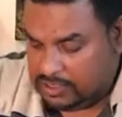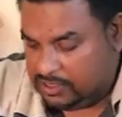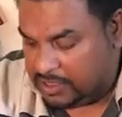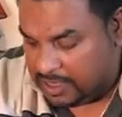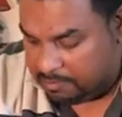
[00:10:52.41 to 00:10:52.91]

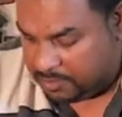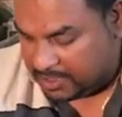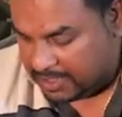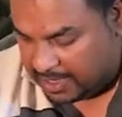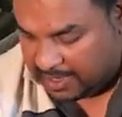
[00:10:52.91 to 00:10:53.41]
So you can
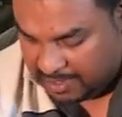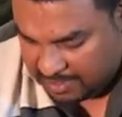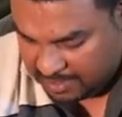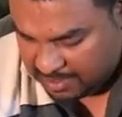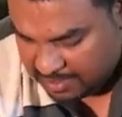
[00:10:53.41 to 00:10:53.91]
put that in,
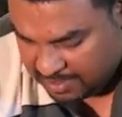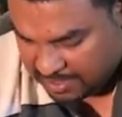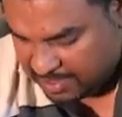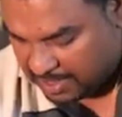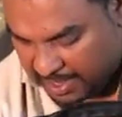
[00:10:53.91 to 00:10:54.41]

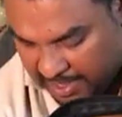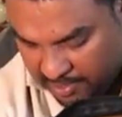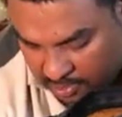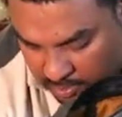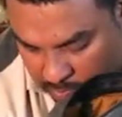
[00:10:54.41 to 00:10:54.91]

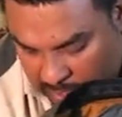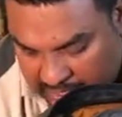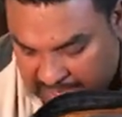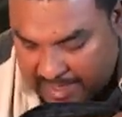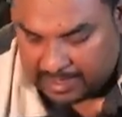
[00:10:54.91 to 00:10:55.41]
and your
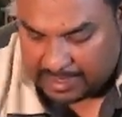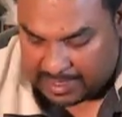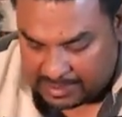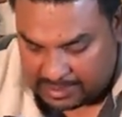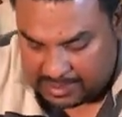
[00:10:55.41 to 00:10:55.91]
wide-angle
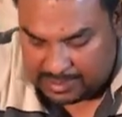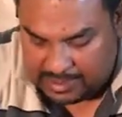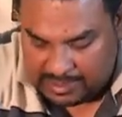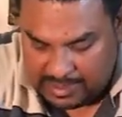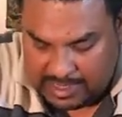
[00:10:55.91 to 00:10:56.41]

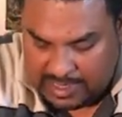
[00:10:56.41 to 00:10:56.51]
lenses